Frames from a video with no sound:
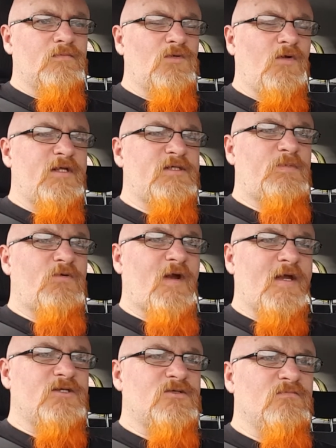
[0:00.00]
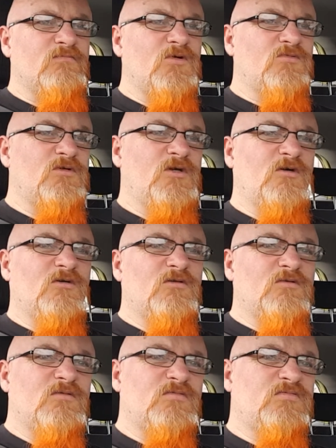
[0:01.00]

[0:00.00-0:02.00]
not inspiration, but no